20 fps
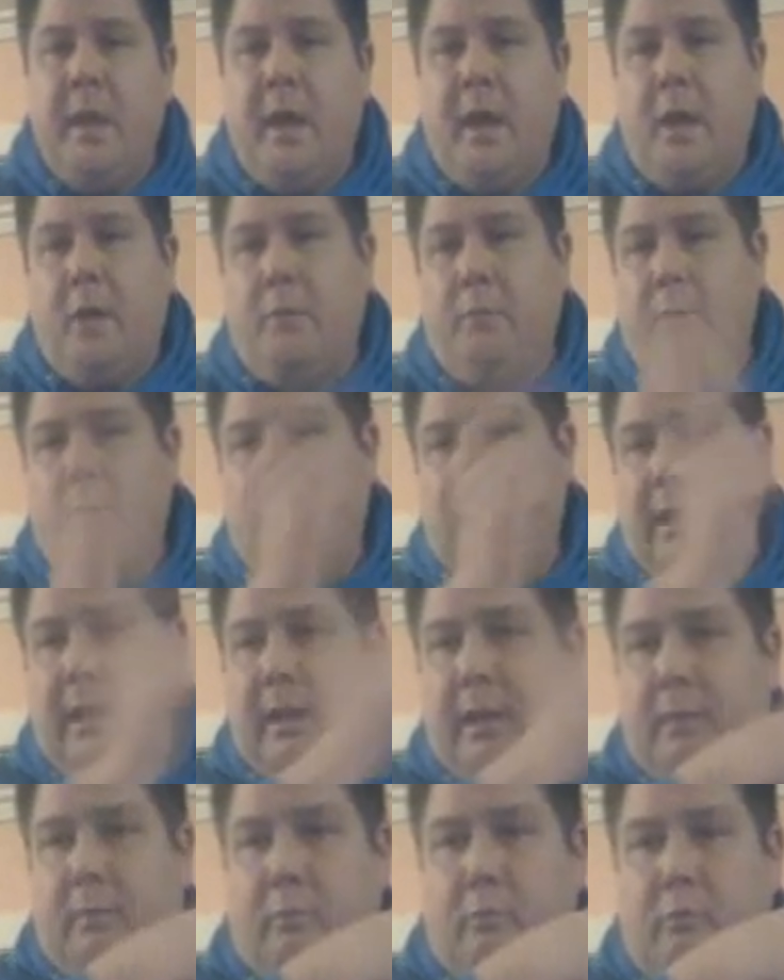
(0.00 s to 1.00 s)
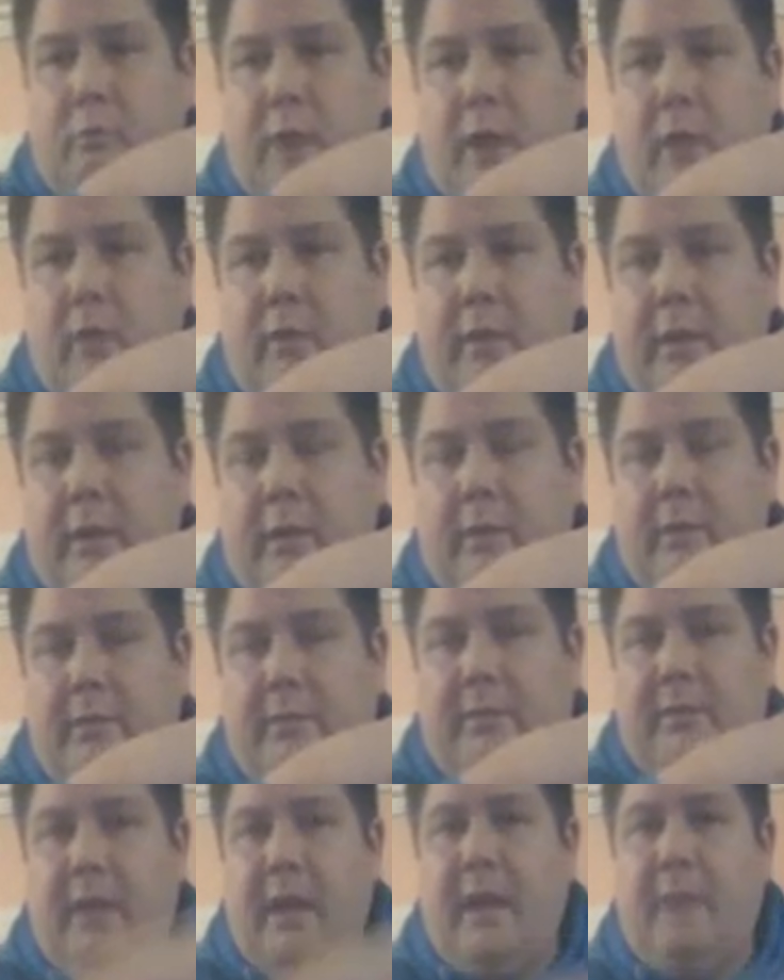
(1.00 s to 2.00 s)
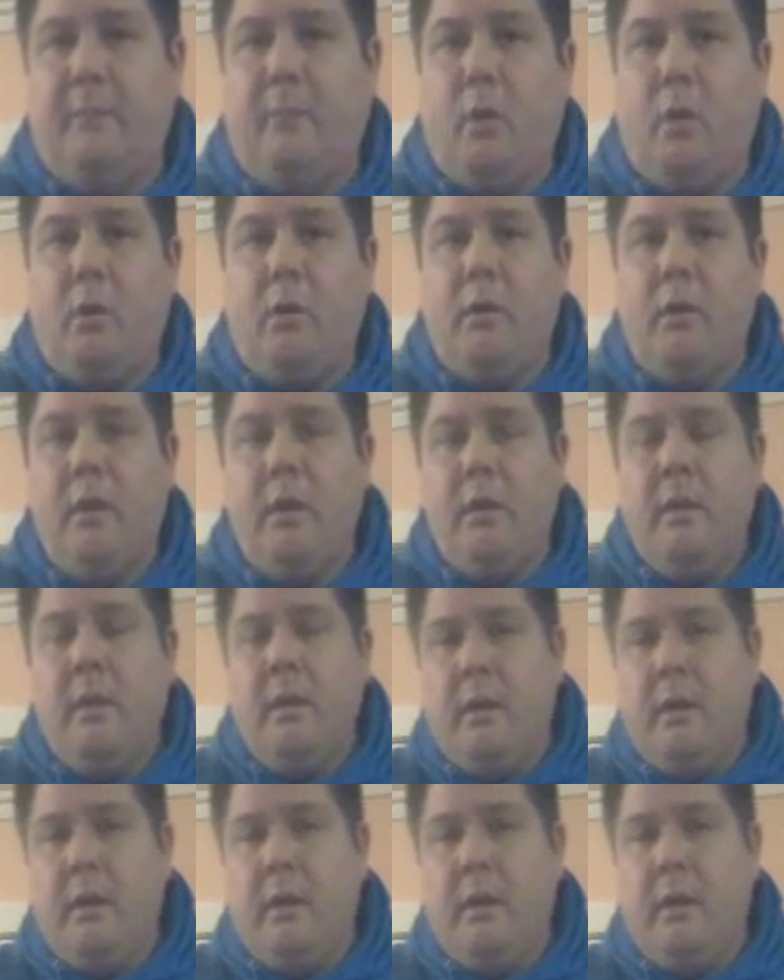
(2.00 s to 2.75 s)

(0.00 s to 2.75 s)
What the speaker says: I'll put a link up right over here in the sidebar.